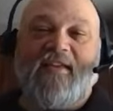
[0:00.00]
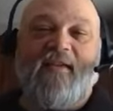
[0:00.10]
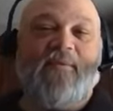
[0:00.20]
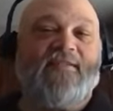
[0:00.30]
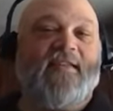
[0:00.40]

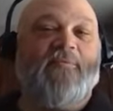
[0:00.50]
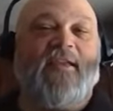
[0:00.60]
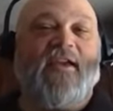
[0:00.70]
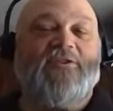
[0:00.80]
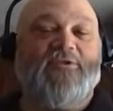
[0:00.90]
gimmicks that would
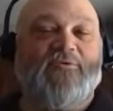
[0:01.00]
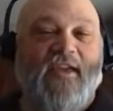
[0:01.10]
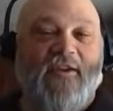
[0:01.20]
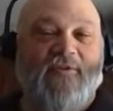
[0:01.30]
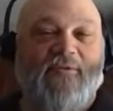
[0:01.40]
get you
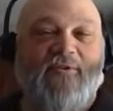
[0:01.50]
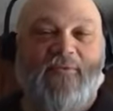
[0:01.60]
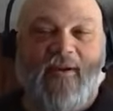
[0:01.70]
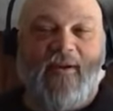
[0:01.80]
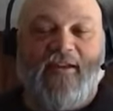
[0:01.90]
killed on the
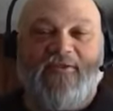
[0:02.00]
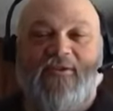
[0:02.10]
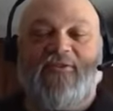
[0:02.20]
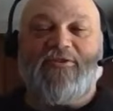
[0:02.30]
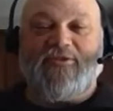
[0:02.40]
range or
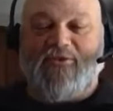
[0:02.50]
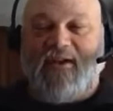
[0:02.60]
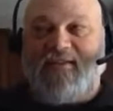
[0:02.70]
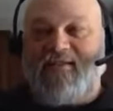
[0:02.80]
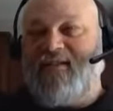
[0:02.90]
on the
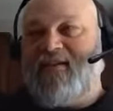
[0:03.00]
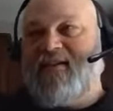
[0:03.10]
streets.